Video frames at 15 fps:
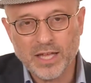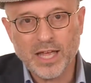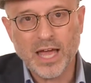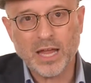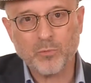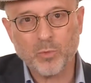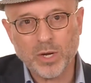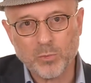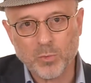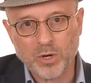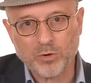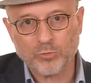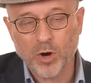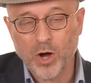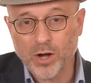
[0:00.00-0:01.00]
and when we're
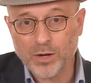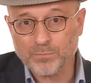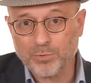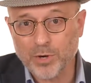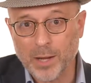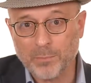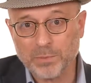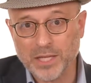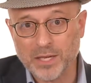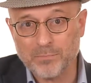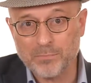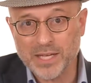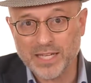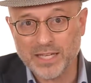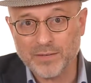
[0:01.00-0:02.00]
wrong, promptly
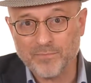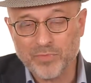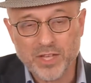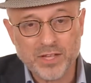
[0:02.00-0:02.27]
admit it,